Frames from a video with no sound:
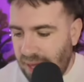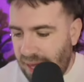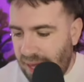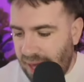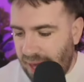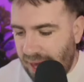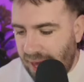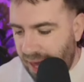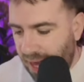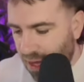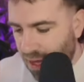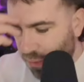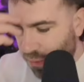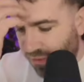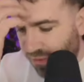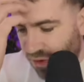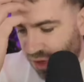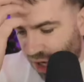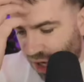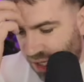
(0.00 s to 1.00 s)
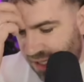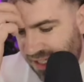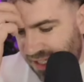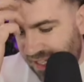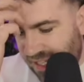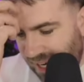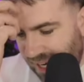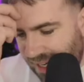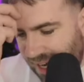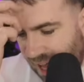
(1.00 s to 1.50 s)
here we've got
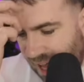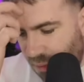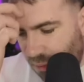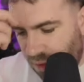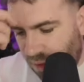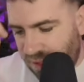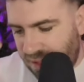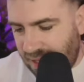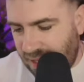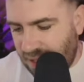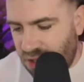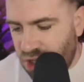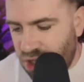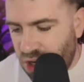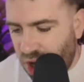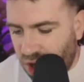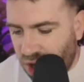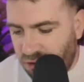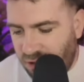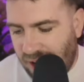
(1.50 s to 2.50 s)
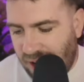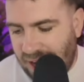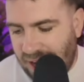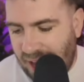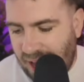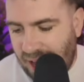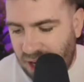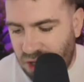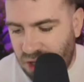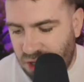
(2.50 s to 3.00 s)
standout ones then. Shot creating
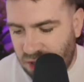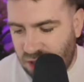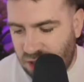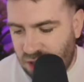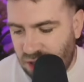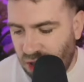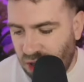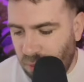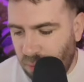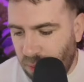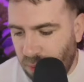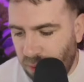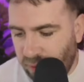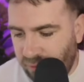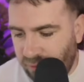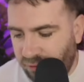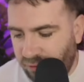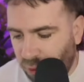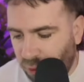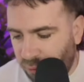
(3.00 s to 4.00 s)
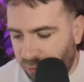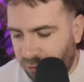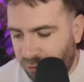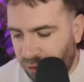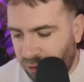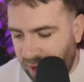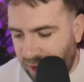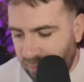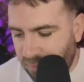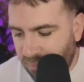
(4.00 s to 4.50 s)
actions
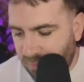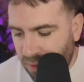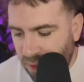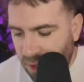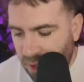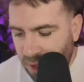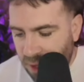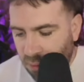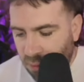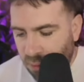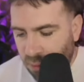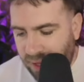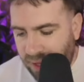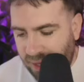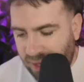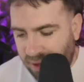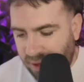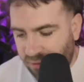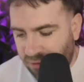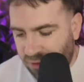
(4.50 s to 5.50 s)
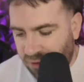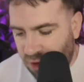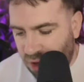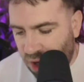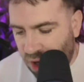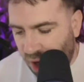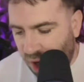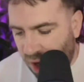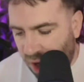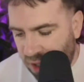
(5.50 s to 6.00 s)
2.43. We have
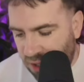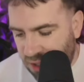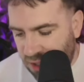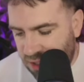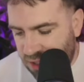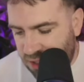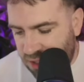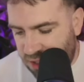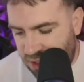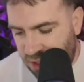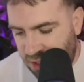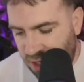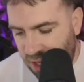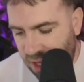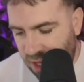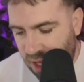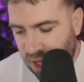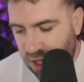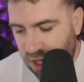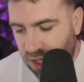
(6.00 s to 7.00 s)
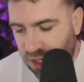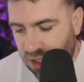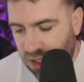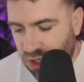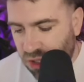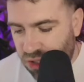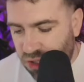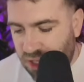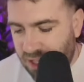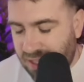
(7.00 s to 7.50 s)
got
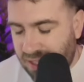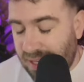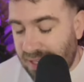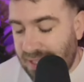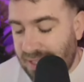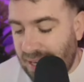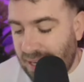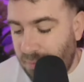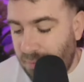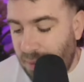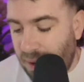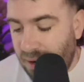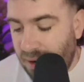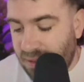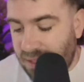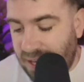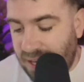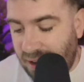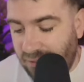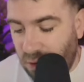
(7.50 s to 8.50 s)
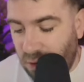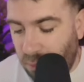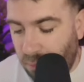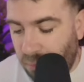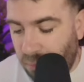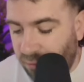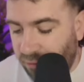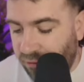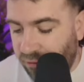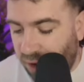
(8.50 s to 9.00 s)
touches and attacking penalty area
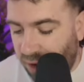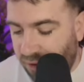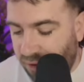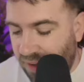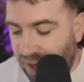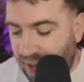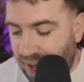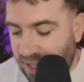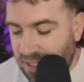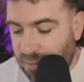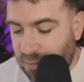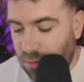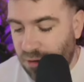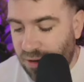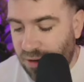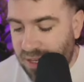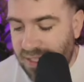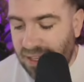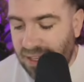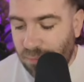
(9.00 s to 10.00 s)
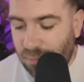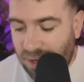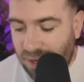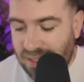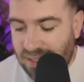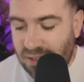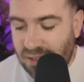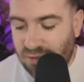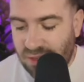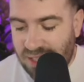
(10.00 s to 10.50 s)
1.58. Progressive
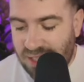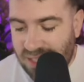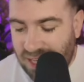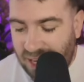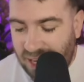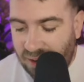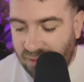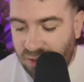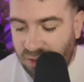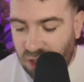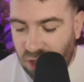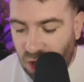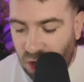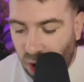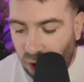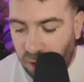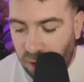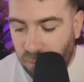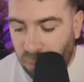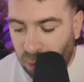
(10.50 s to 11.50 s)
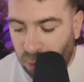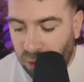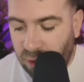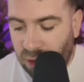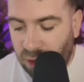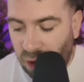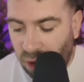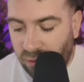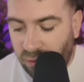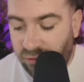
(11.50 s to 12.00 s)
passes received
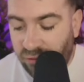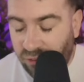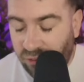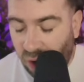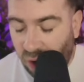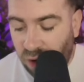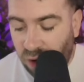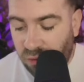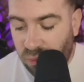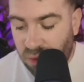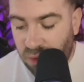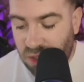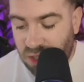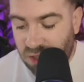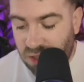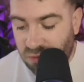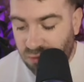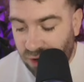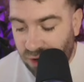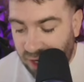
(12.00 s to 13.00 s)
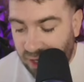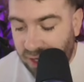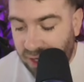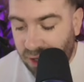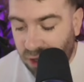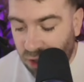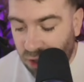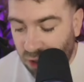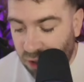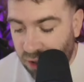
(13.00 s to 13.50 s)
9.95, which is really
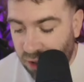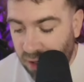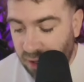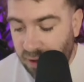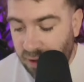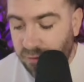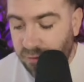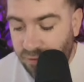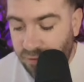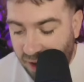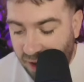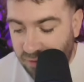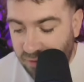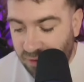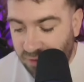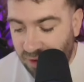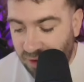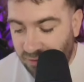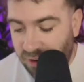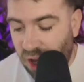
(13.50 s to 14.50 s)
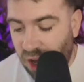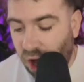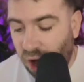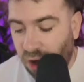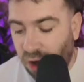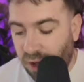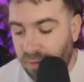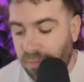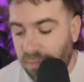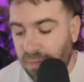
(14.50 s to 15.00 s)
good. Very, very high.